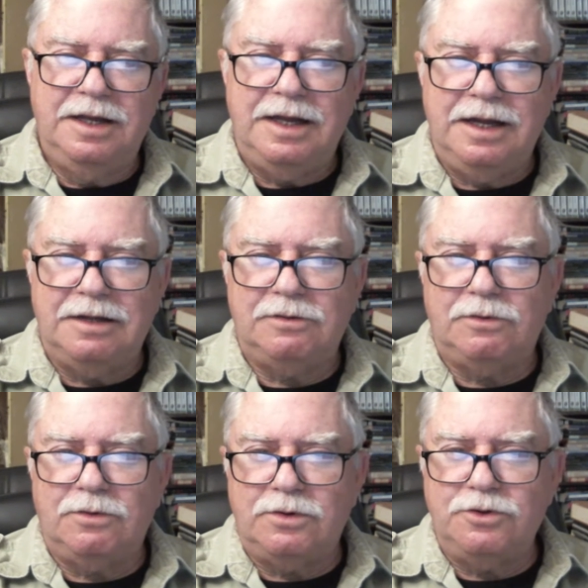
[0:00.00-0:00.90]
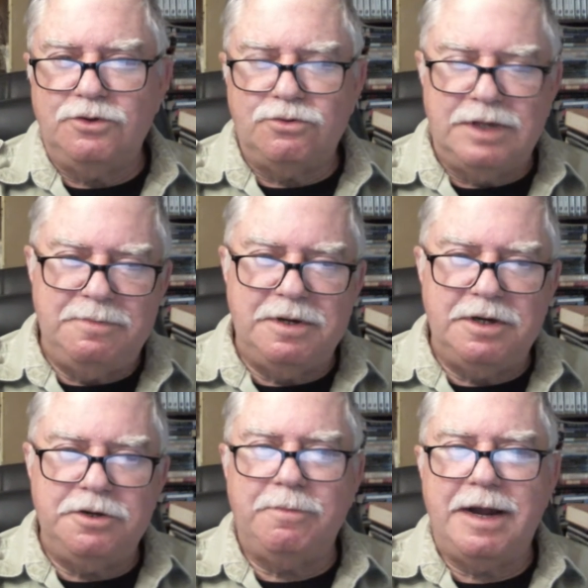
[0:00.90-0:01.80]
how long you keep it
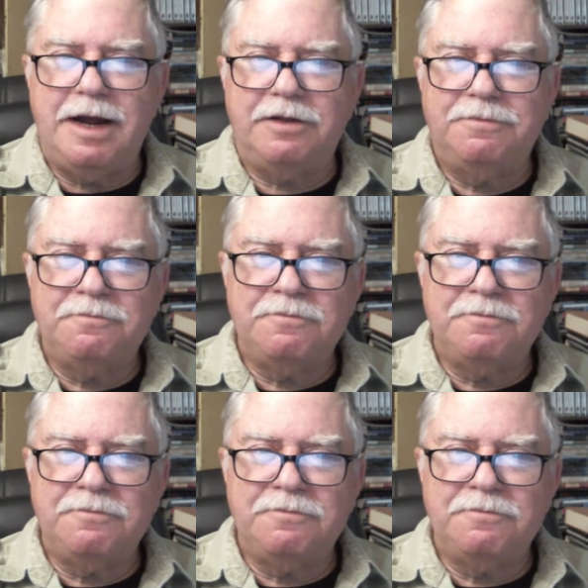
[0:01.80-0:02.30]
in your mouth.